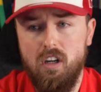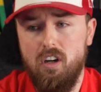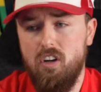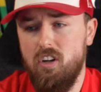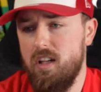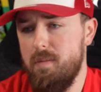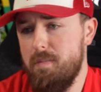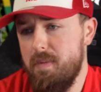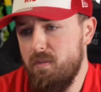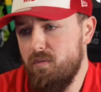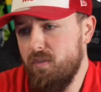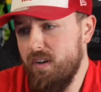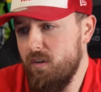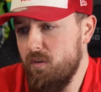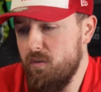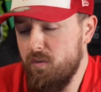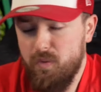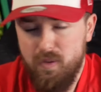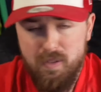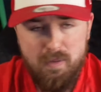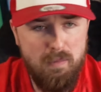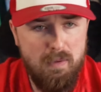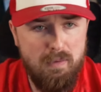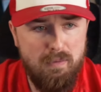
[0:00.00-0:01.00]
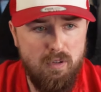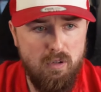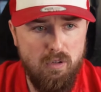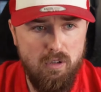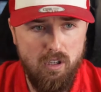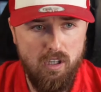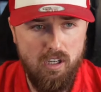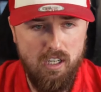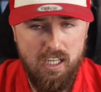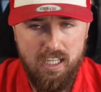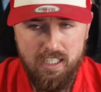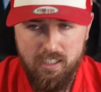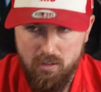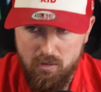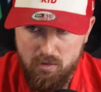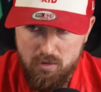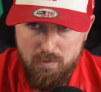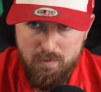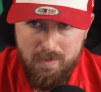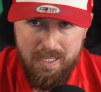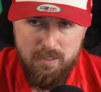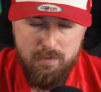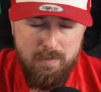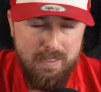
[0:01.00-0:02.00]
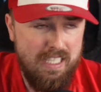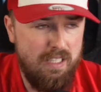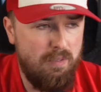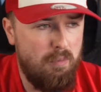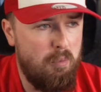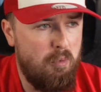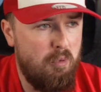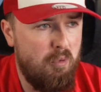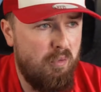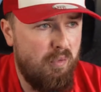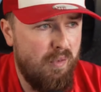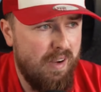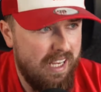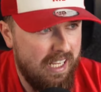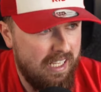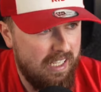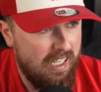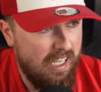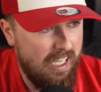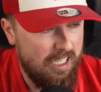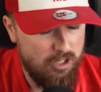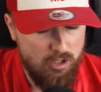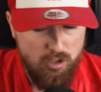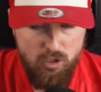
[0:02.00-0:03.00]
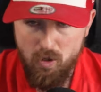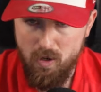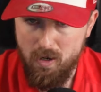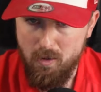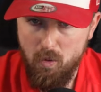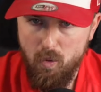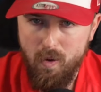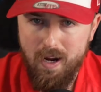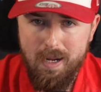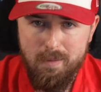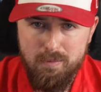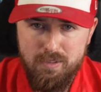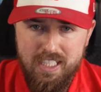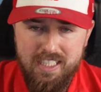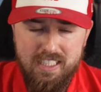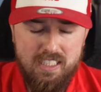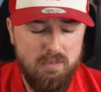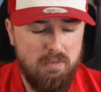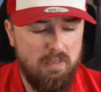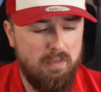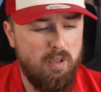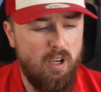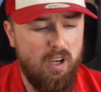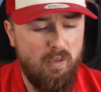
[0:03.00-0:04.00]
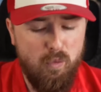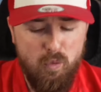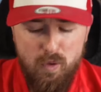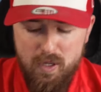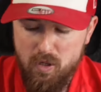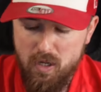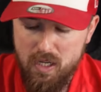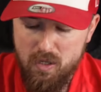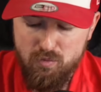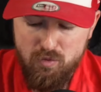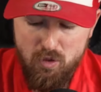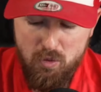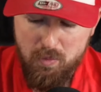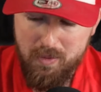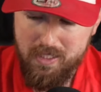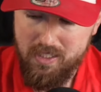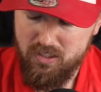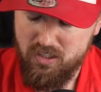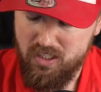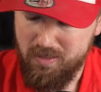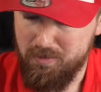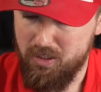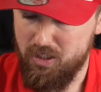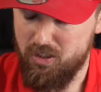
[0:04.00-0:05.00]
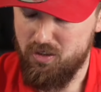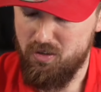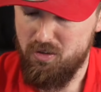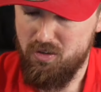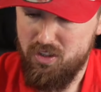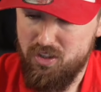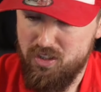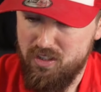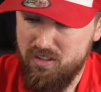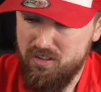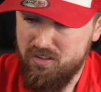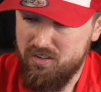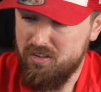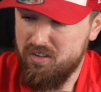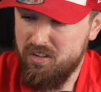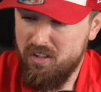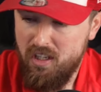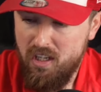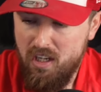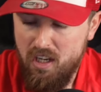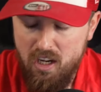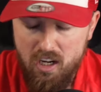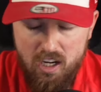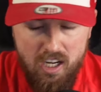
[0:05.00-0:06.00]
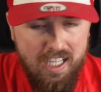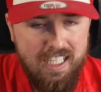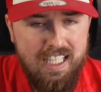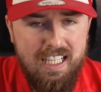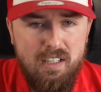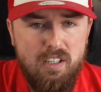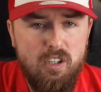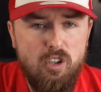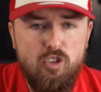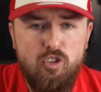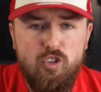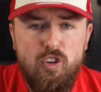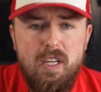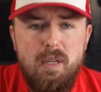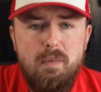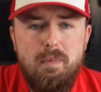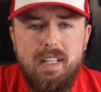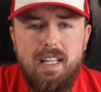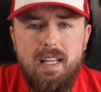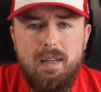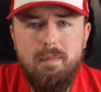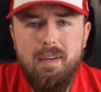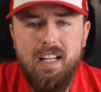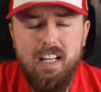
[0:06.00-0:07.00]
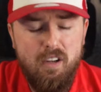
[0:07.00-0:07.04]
I'm going to be real with you, lot. And I know you might be a Liverpool fan. And you know I'm quite objective with you. I thought he got it wrong with the substitutions. I didn't agree with them.